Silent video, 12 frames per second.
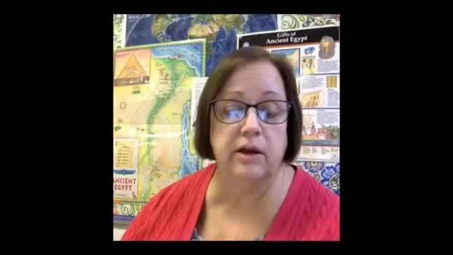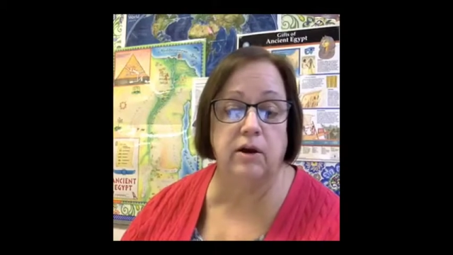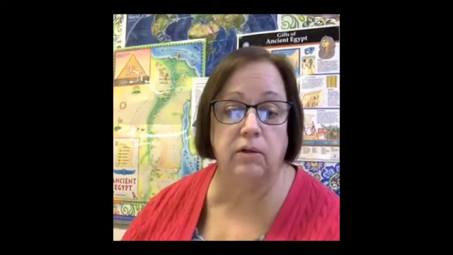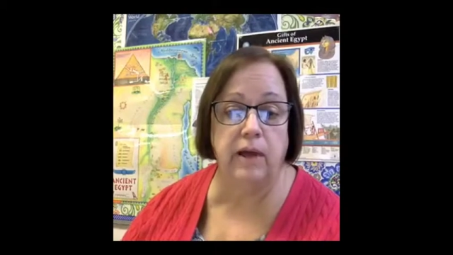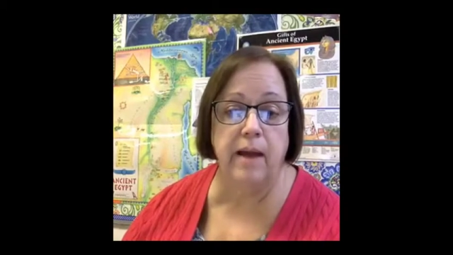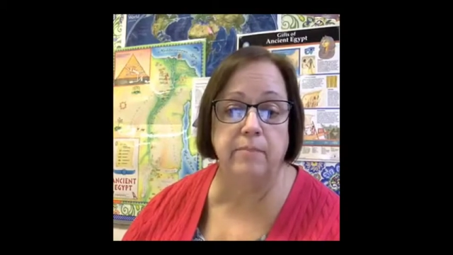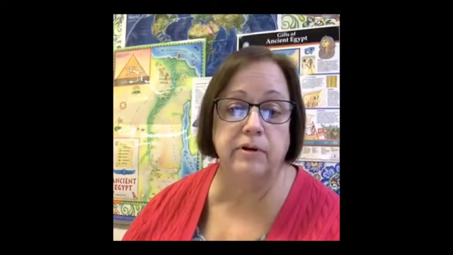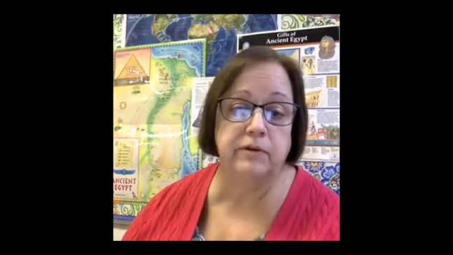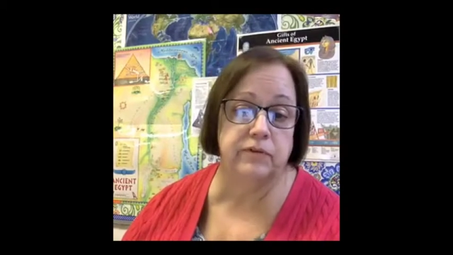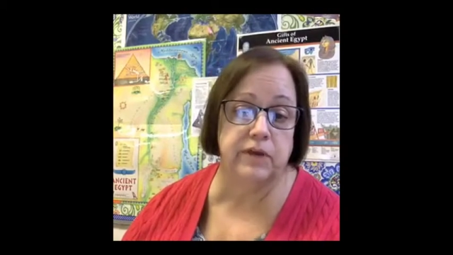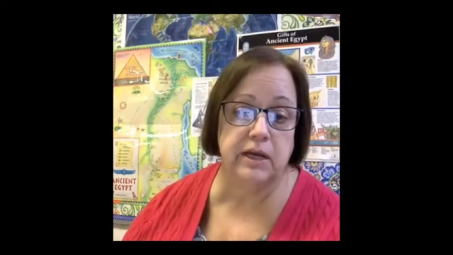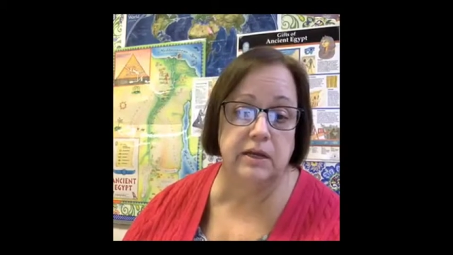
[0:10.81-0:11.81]
a
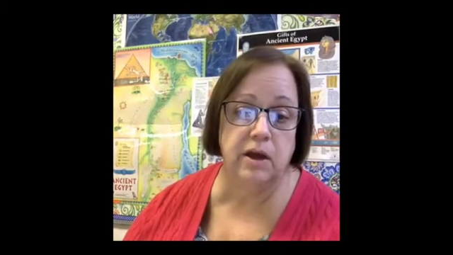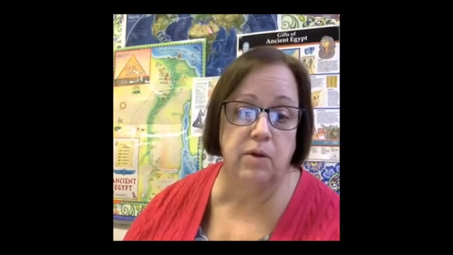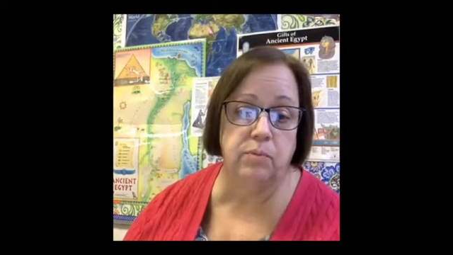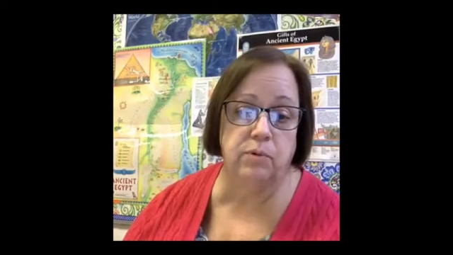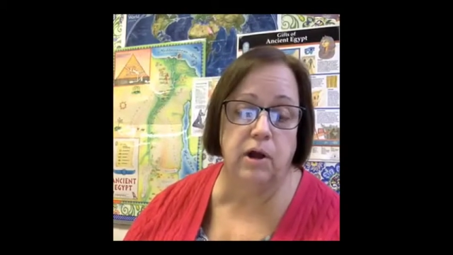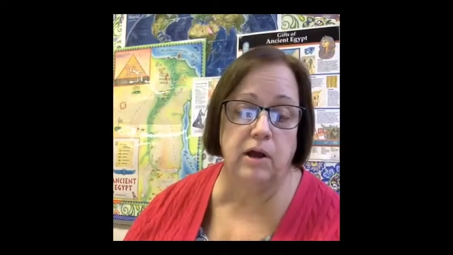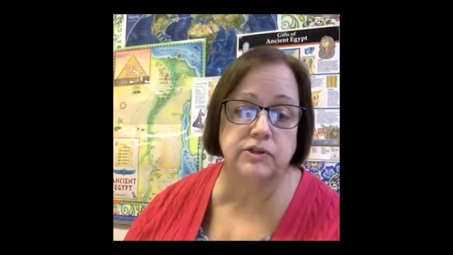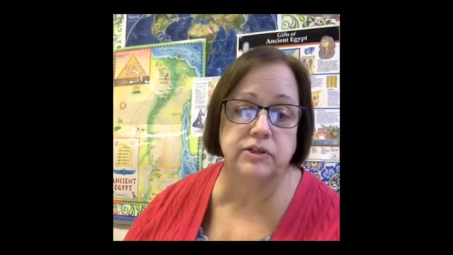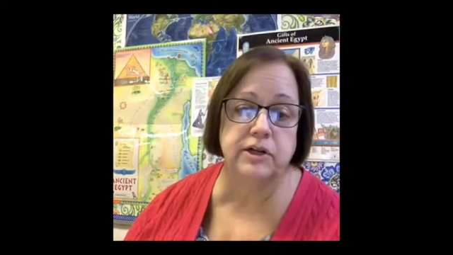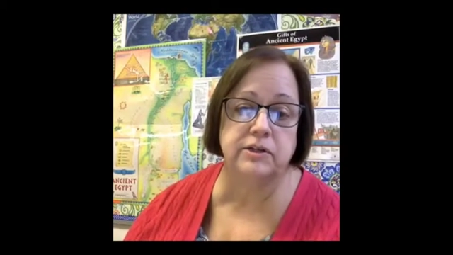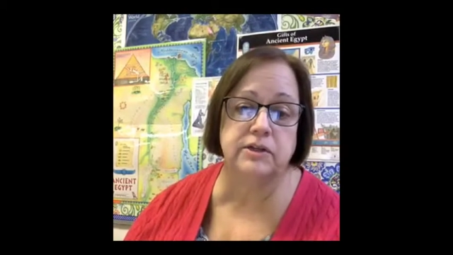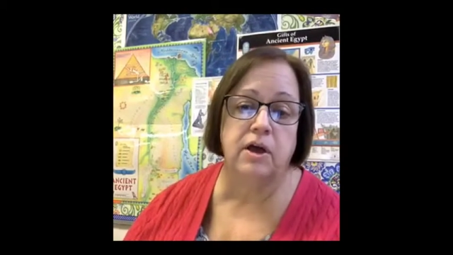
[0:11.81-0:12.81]
collaborative keynote
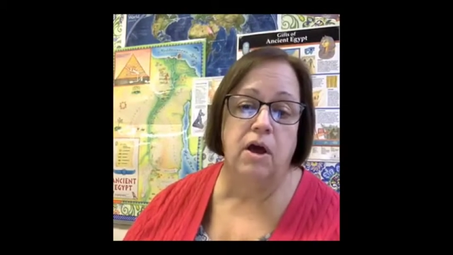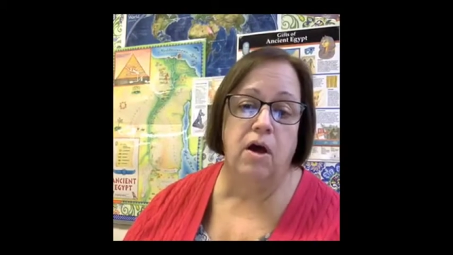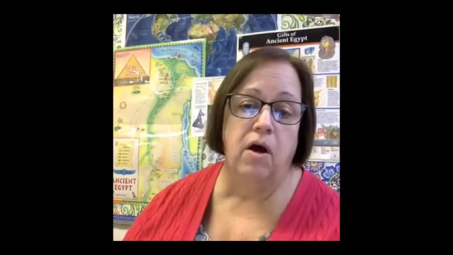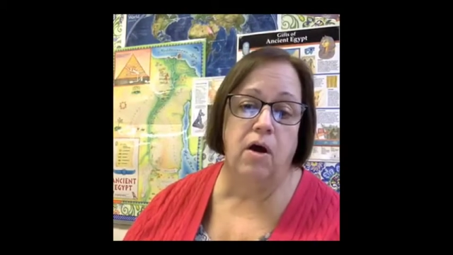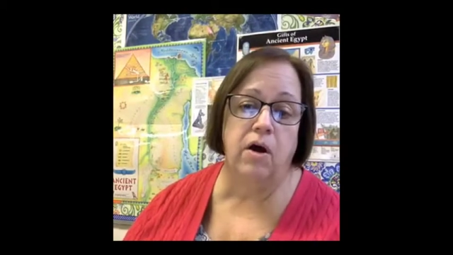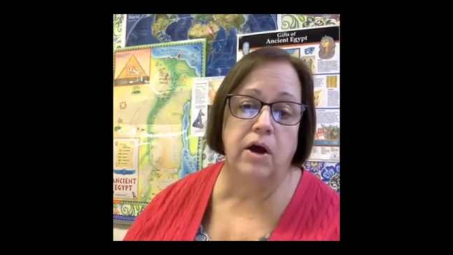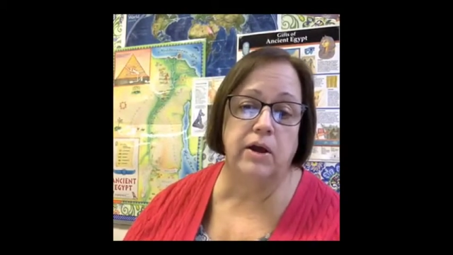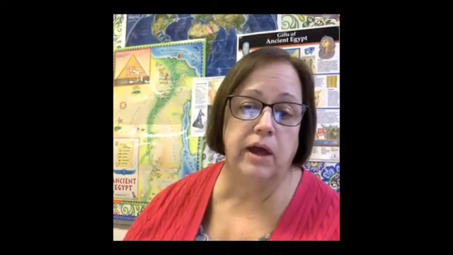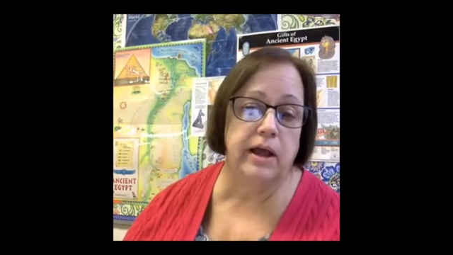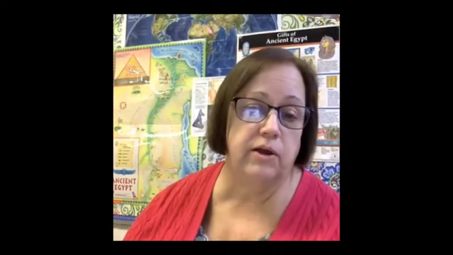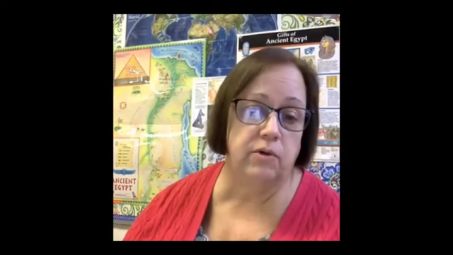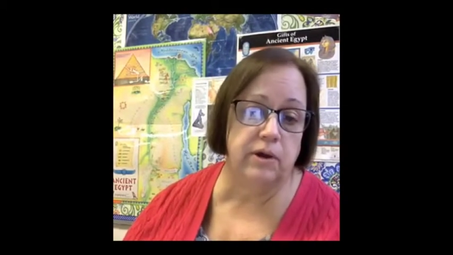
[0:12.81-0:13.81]
project on
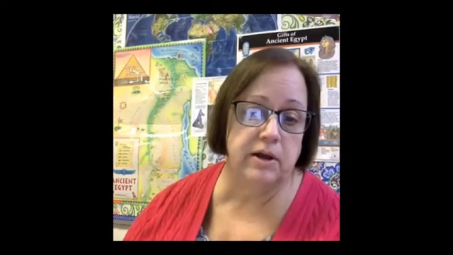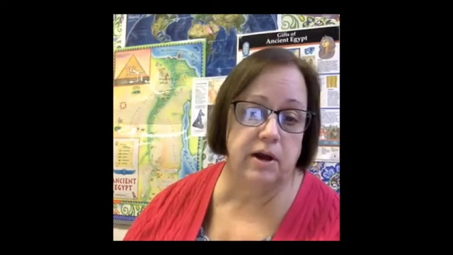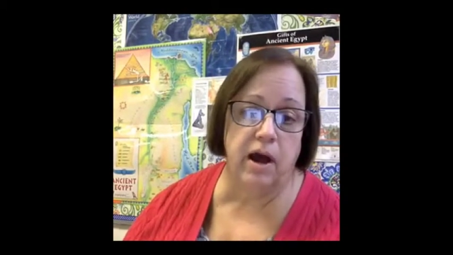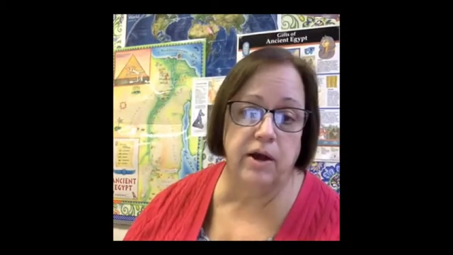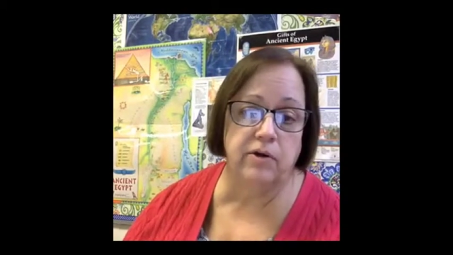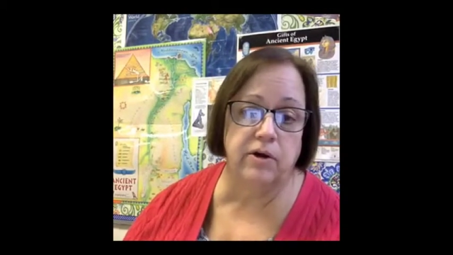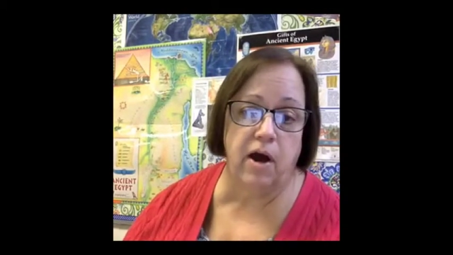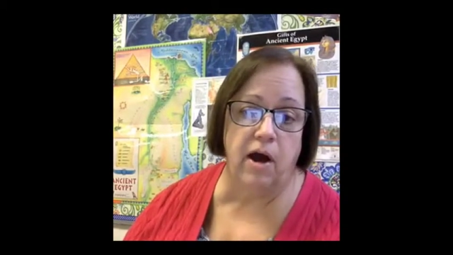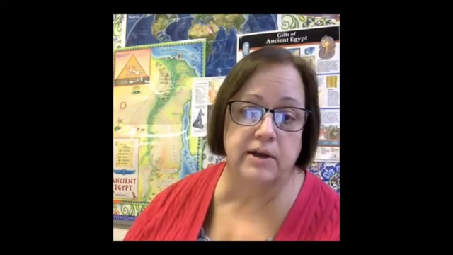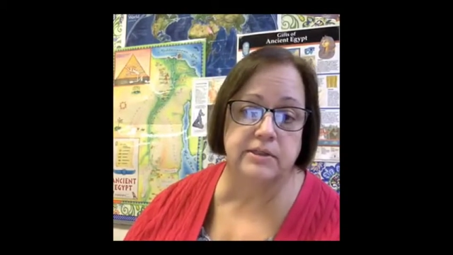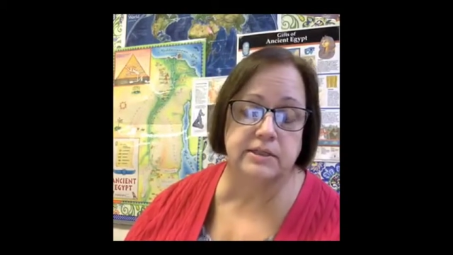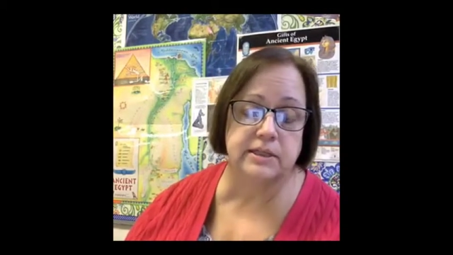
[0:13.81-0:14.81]
a Greek god or
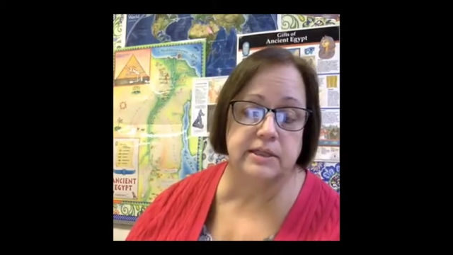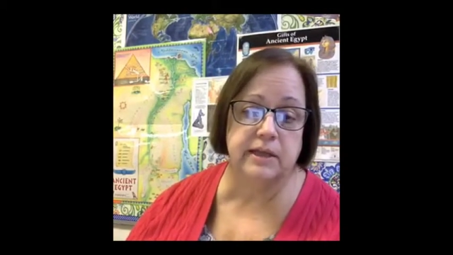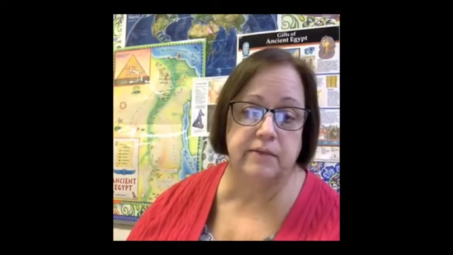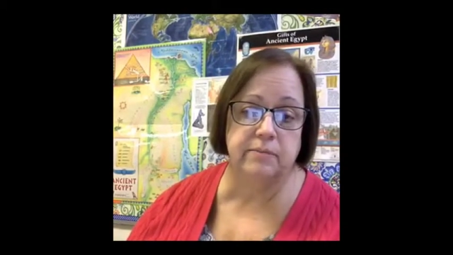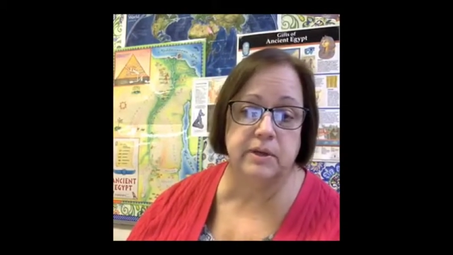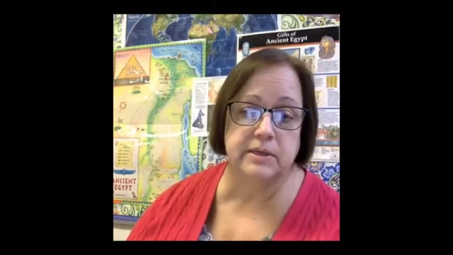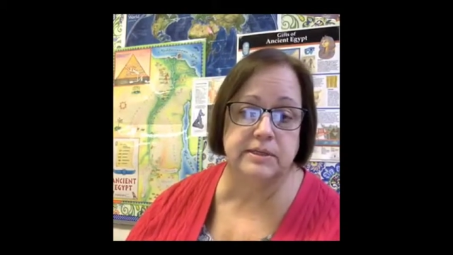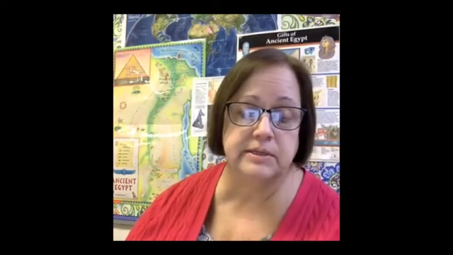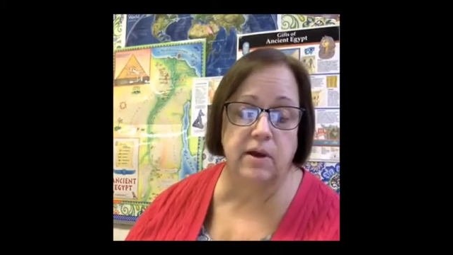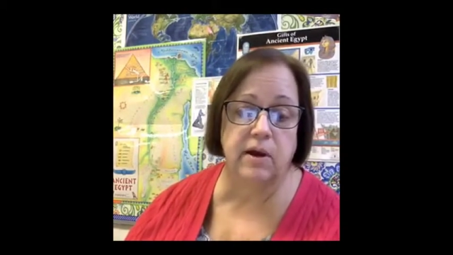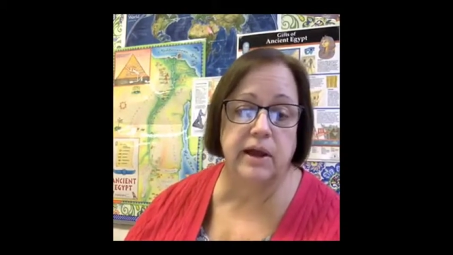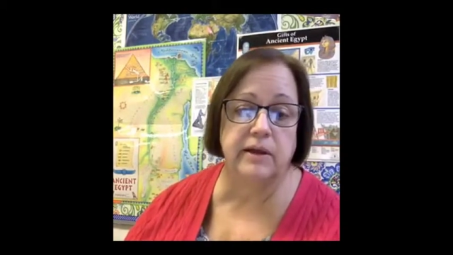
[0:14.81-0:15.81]
goddess that they've been
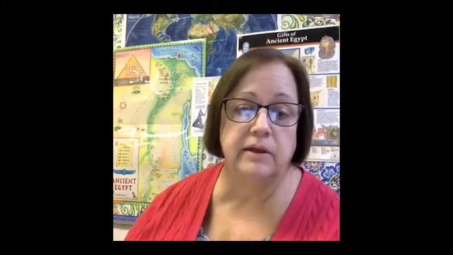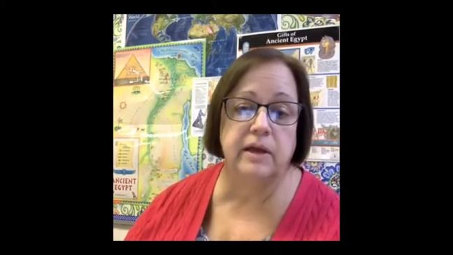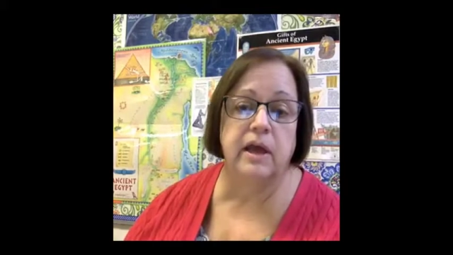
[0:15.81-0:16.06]
assigned.